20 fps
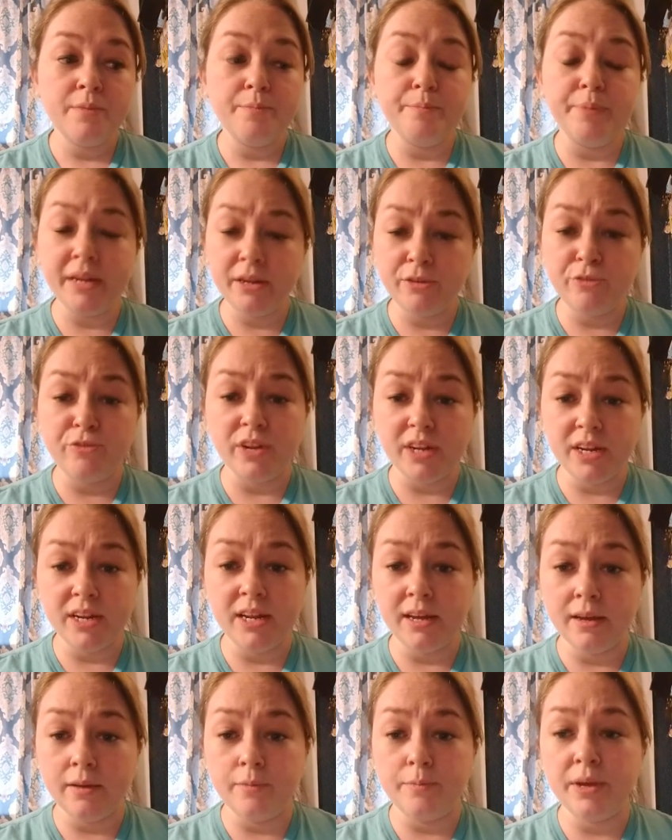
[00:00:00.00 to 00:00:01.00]
benefited
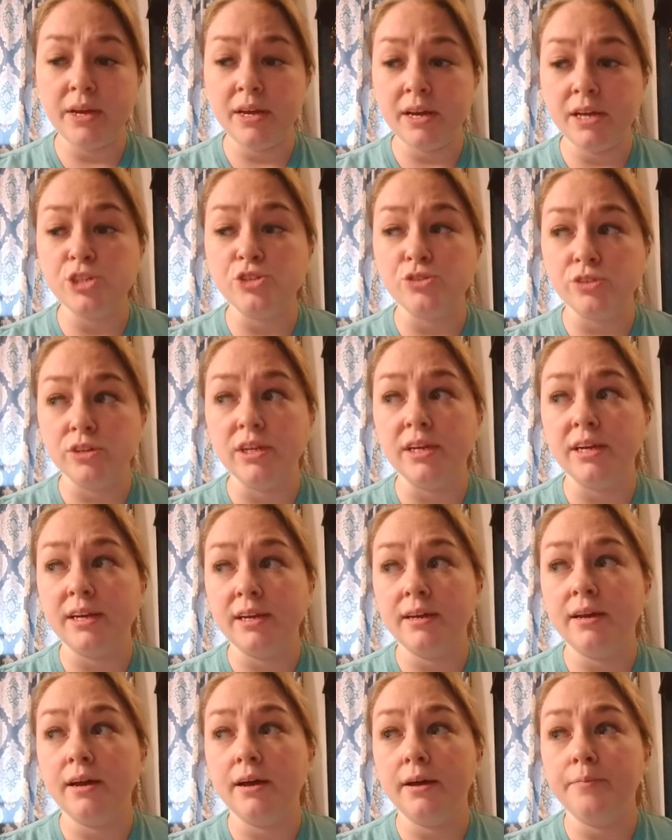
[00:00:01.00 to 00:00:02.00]
him. It has
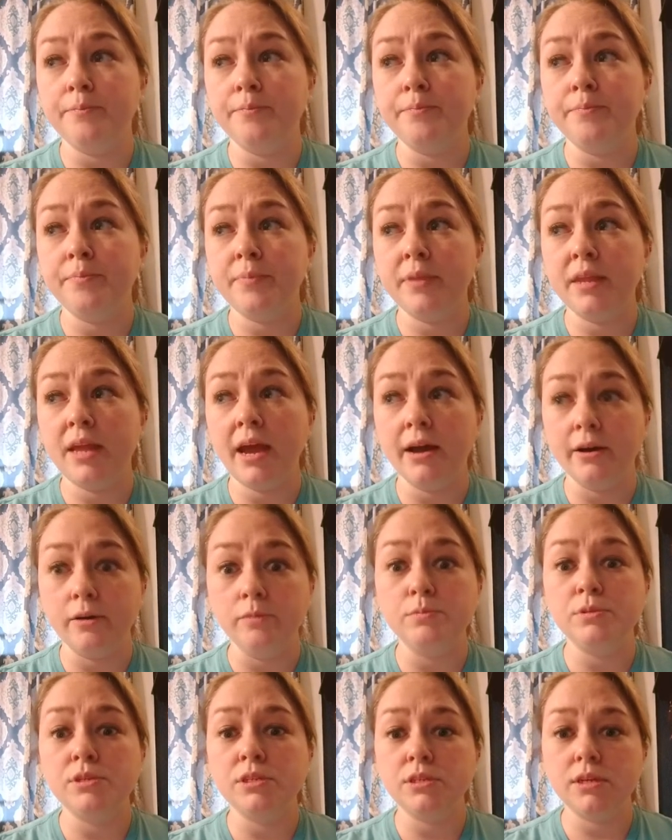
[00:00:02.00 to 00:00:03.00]
really um,
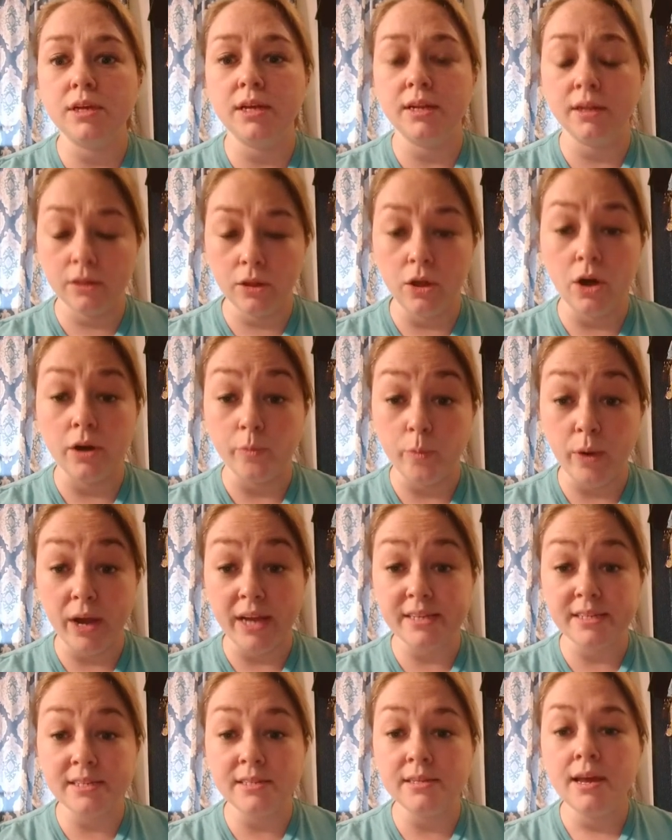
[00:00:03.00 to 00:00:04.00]
helped in a lot of
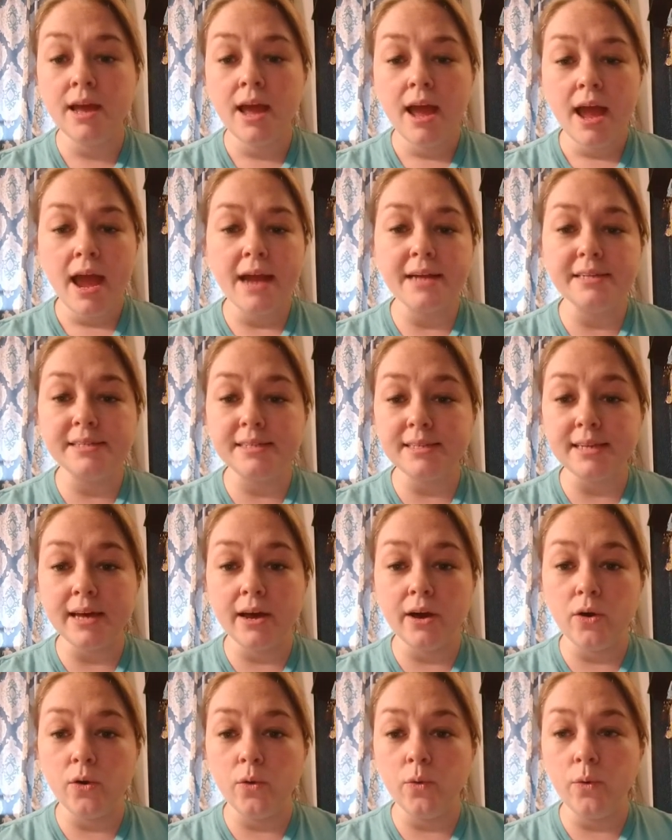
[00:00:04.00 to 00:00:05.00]
ways. And
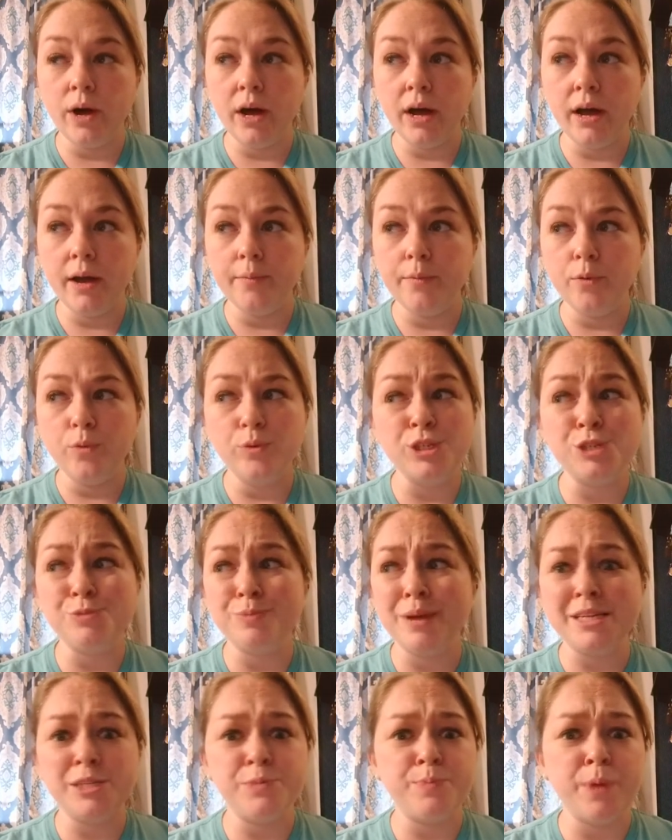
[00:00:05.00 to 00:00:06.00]
so, um, which
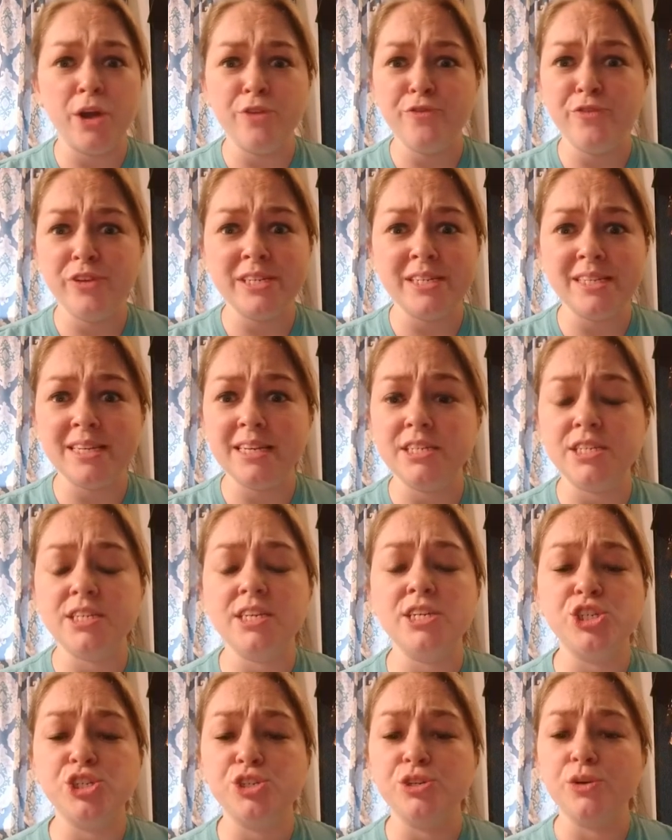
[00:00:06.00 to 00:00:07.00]
makes perfect sense
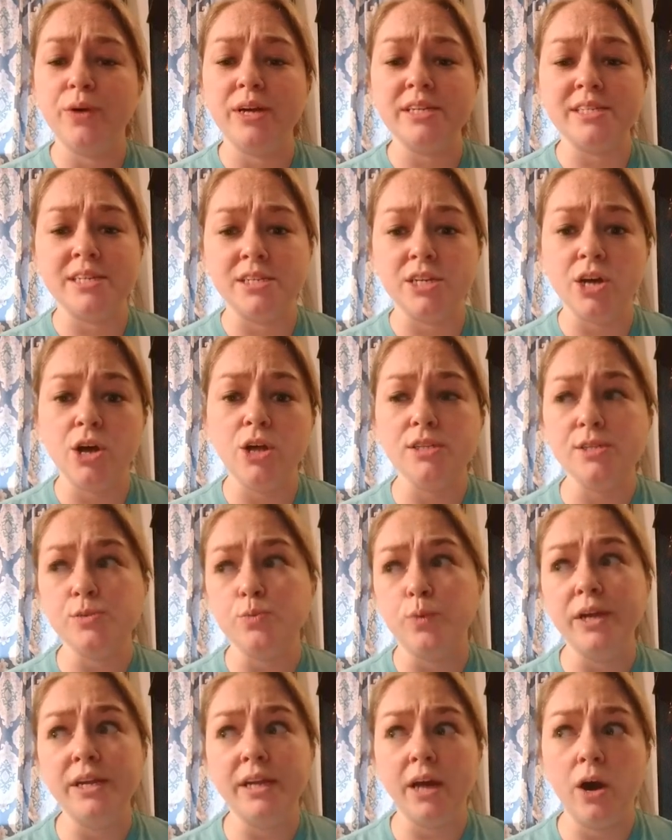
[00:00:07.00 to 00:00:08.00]
because, you know, as
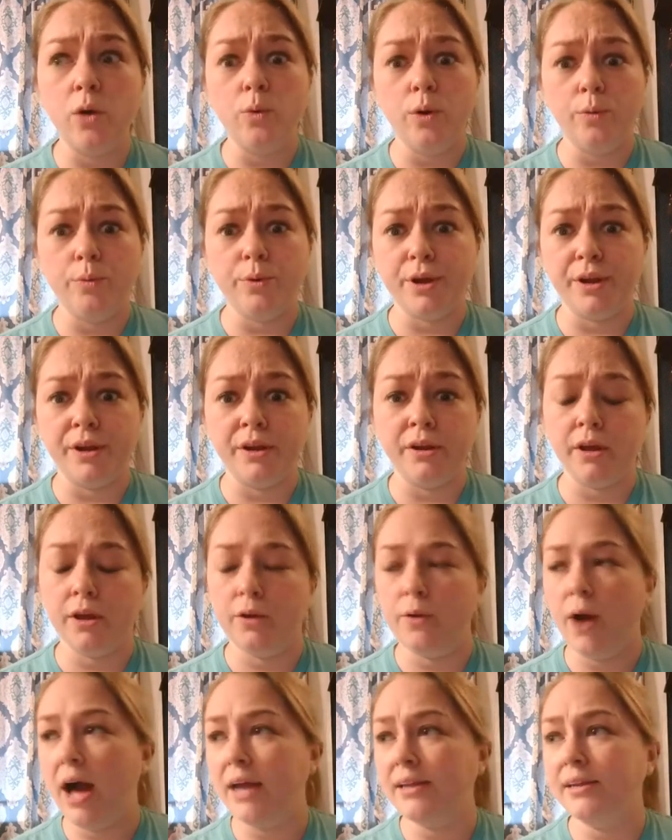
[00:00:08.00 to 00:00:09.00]
adults, we know what we're going to
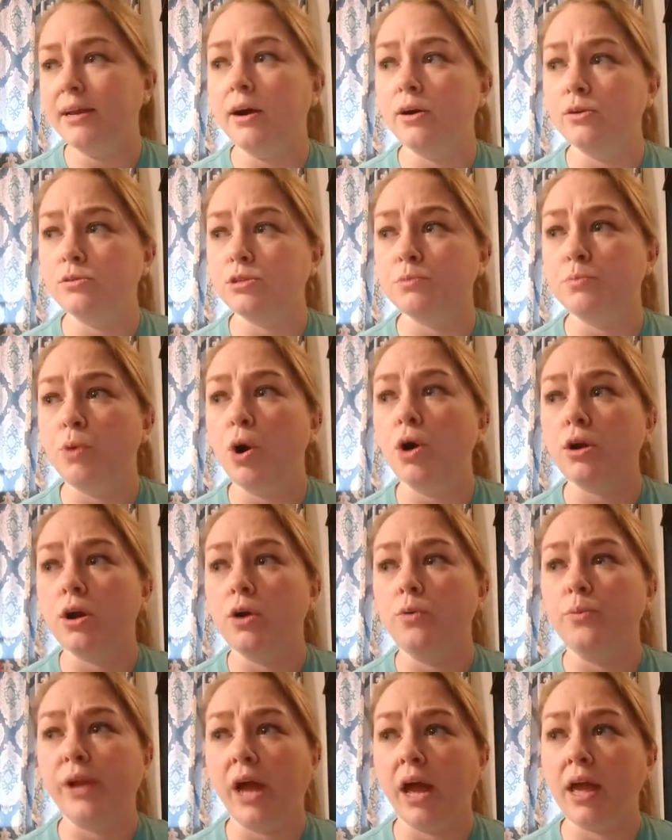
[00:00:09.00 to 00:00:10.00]
do. I know
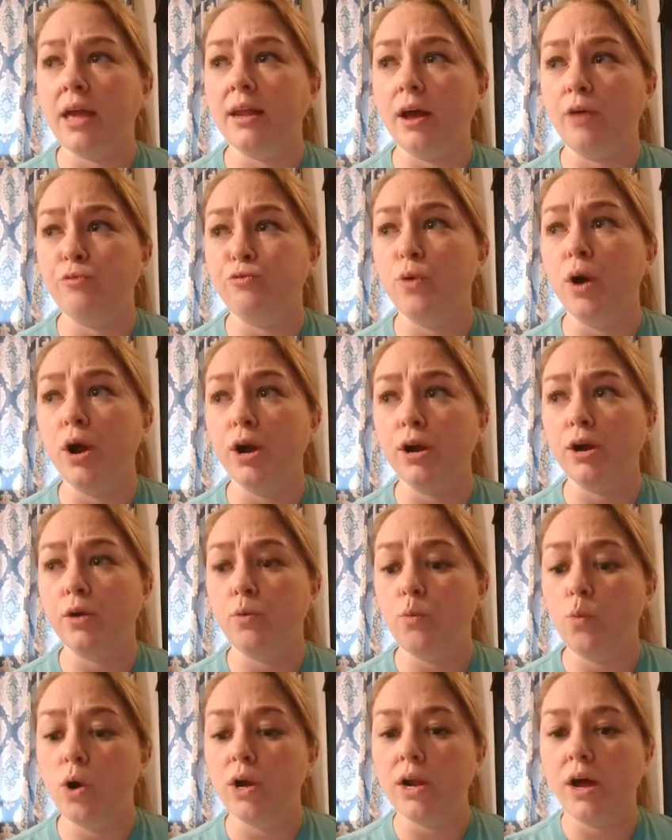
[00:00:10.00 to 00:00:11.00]
tomorrow when I get off
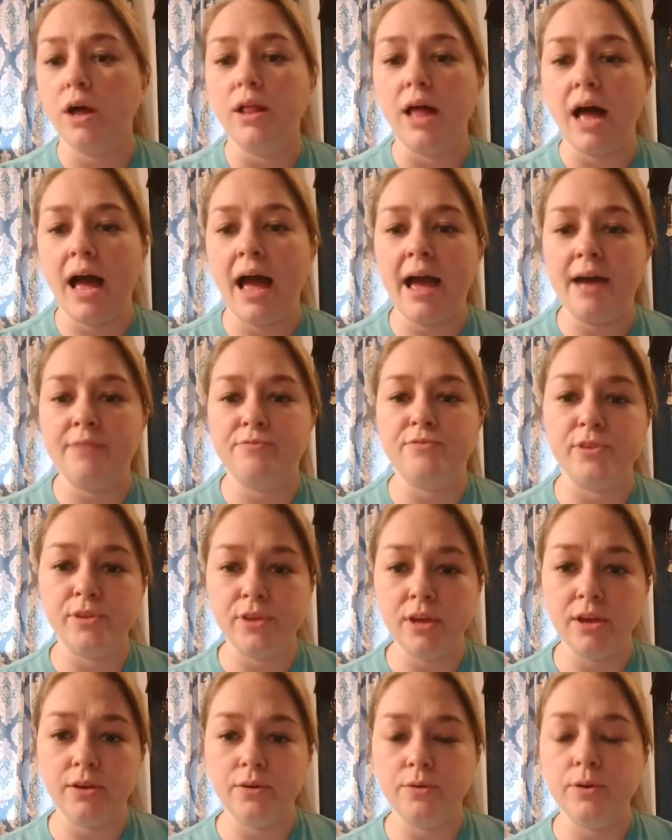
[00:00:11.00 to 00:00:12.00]
work what all I have to
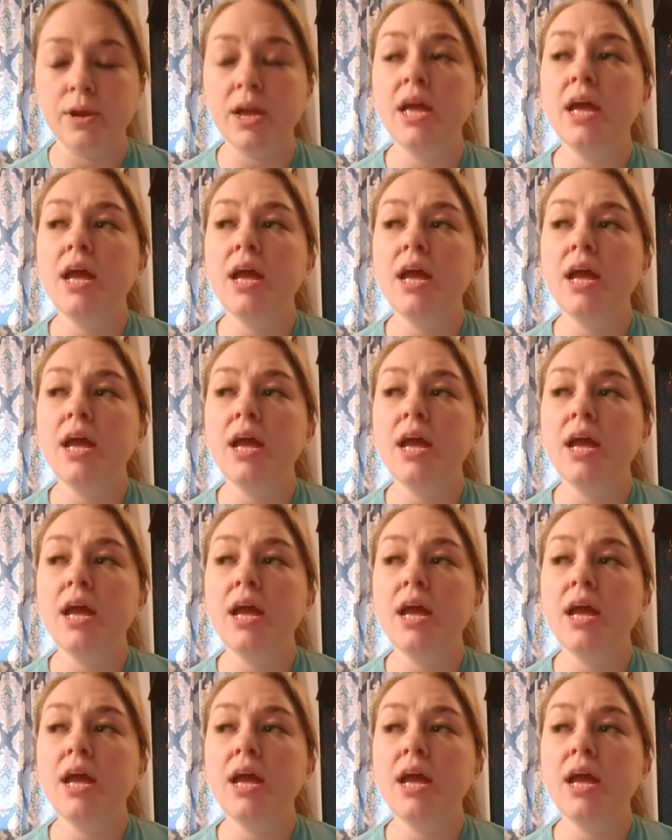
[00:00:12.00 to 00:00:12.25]
do.